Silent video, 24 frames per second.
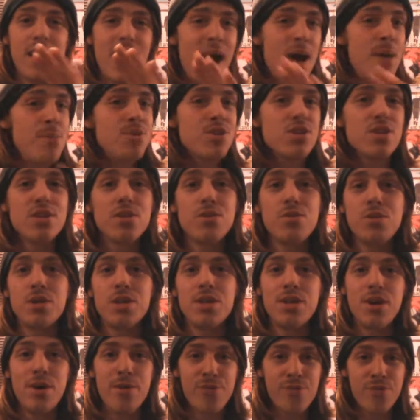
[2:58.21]
absolutely
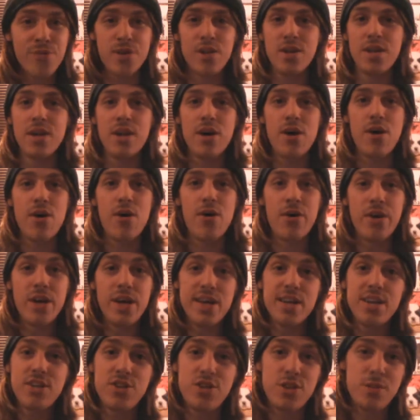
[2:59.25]
no friend at all,
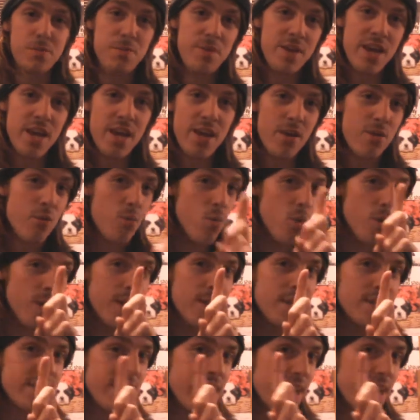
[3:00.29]
should be, one,